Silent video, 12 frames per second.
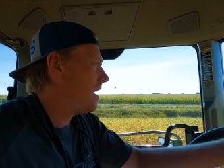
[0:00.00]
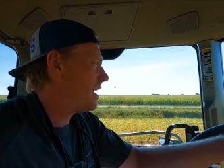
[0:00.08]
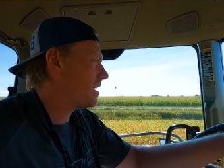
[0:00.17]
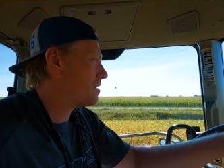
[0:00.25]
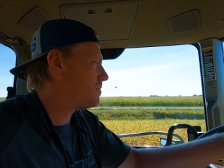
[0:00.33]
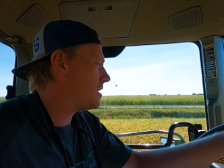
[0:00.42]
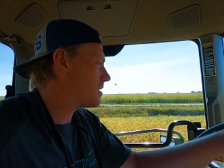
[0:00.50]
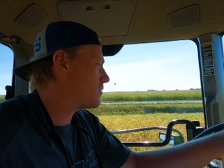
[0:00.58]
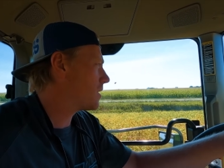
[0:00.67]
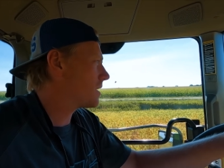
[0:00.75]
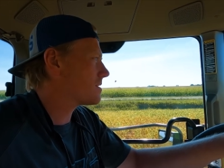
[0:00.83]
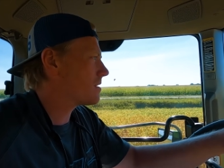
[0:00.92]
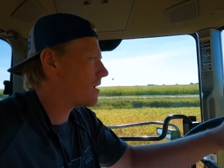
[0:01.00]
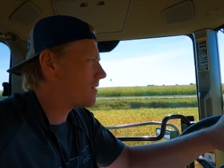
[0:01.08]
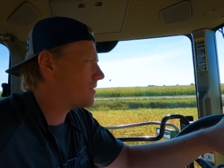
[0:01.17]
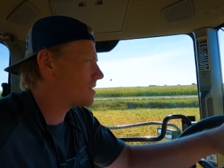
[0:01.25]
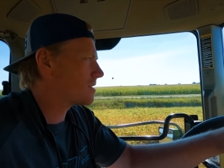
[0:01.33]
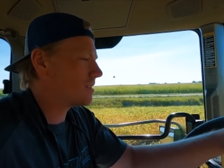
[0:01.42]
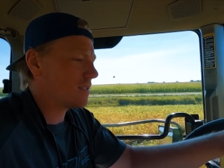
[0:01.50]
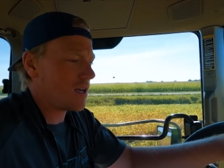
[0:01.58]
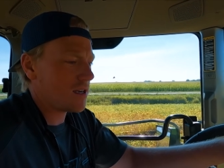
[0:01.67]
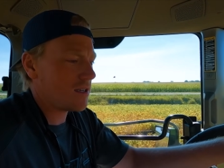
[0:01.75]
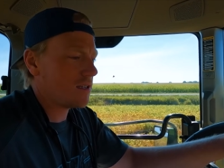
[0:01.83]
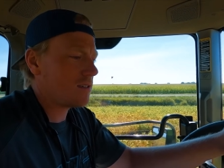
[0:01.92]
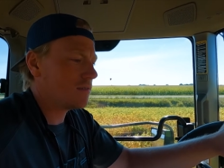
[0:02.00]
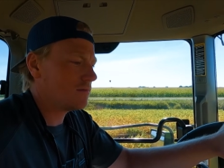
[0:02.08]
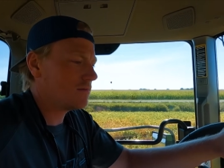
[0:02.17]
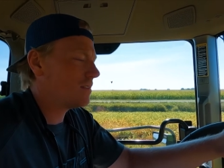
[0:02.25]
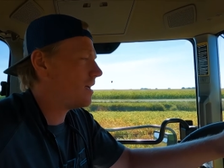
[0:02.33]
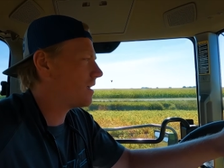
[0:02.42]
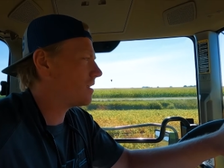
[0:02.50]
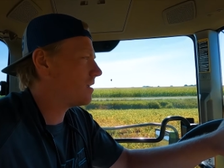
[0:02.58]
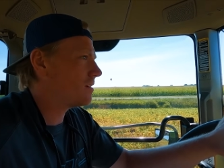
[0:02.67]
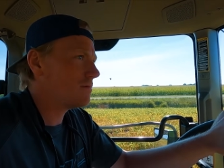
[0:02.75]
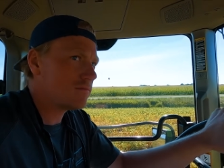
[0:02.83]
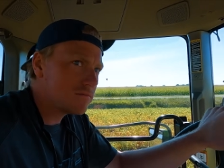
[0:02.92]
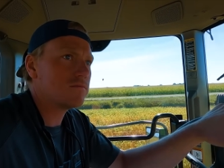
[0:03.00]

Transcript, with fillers: ain't going to be the quickest harvest because now you're taking a,